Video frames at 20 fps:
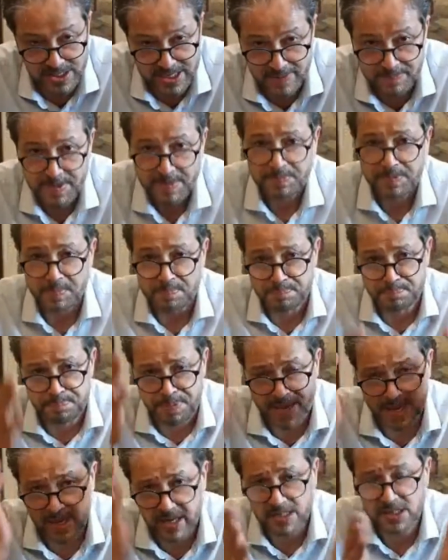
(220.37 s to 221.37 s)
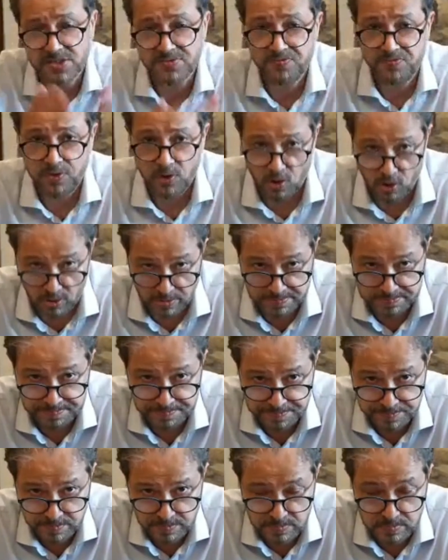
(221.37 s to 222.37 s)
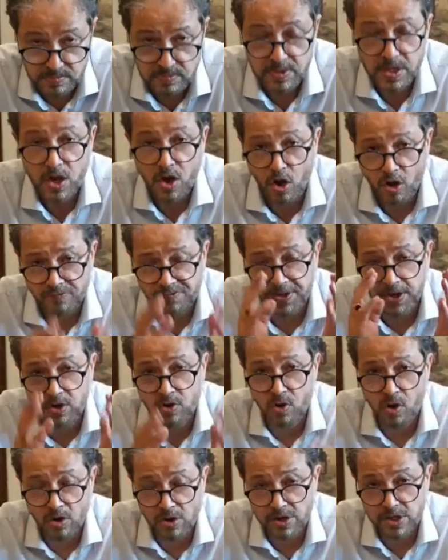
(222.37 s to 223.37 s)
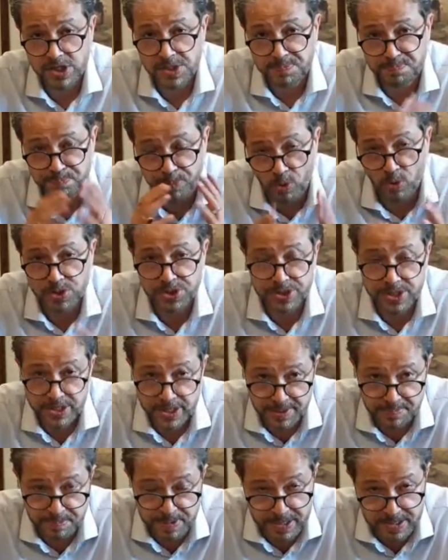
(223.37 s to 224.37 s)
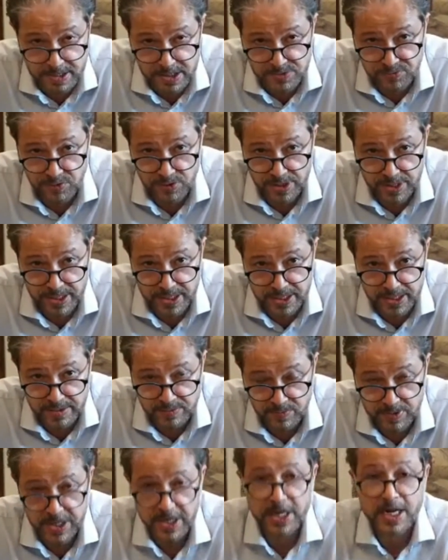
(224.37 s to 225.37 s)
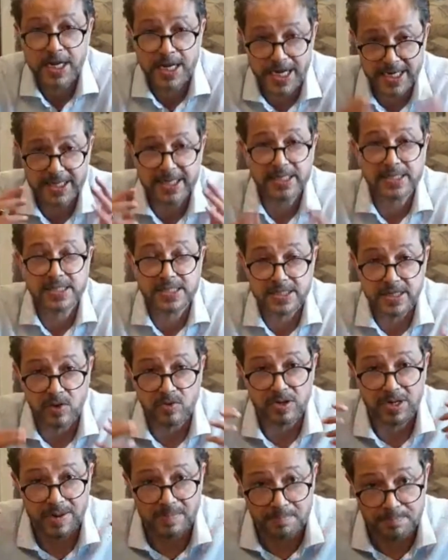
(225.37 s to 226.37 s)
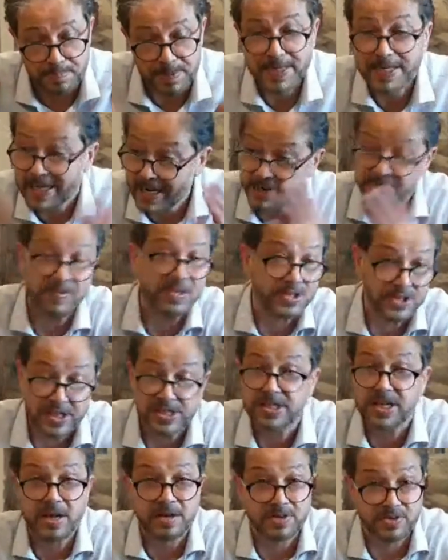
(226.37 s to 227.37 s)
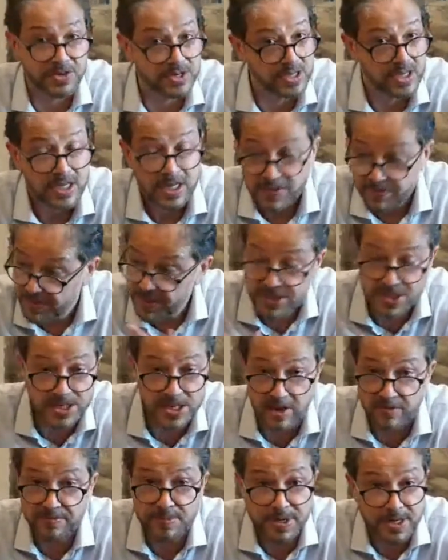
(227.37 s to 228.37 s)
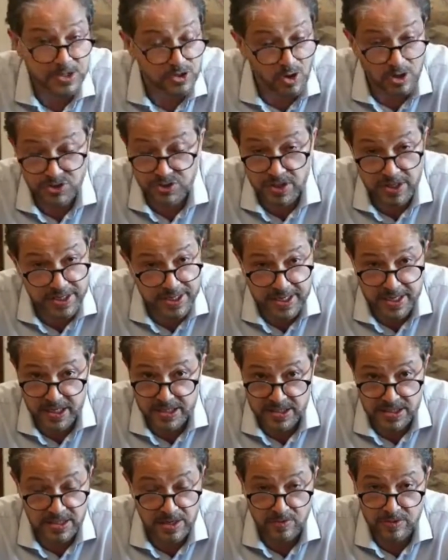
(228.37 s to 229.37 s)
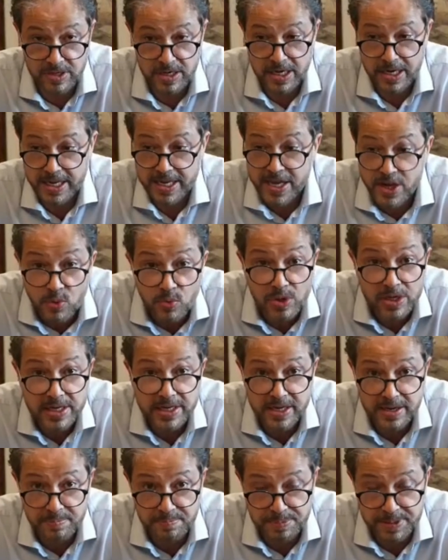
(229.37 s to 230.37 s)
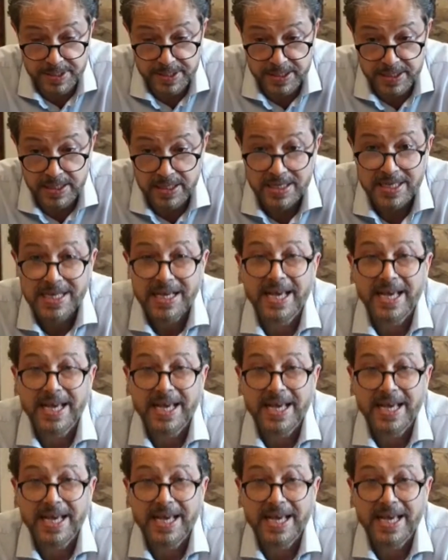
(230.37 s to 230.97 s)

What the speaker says: Assam? The biggest flaw of the Congress post-independence for India, where it let us down completely, and with this country, this government is also letting us down equally completely,